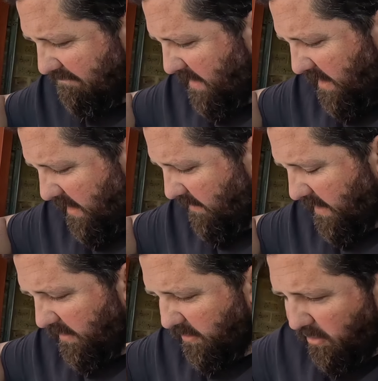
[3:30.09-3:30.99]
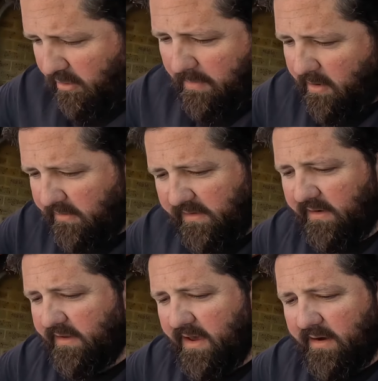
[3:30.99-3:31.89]
in the event I do, or I'm hosing
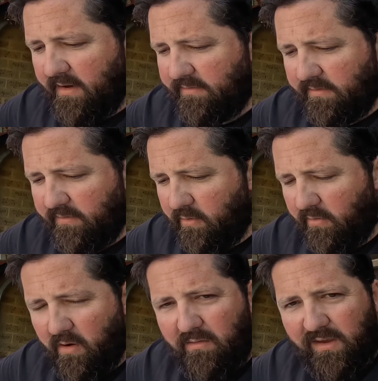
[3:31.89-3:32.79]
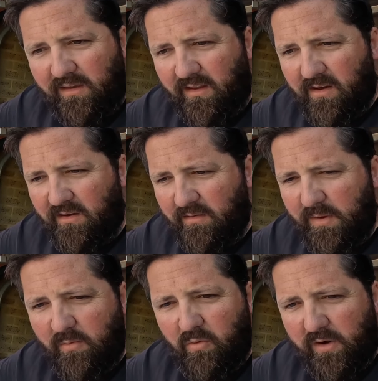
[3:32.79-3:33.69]
it down after full driving, you know, a
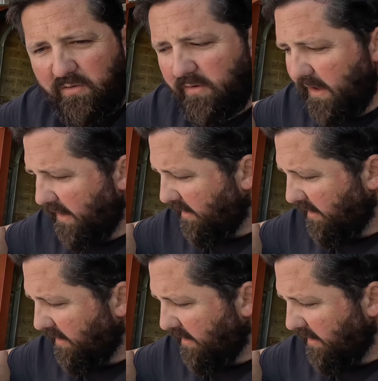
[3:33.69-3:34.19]
bit of water could get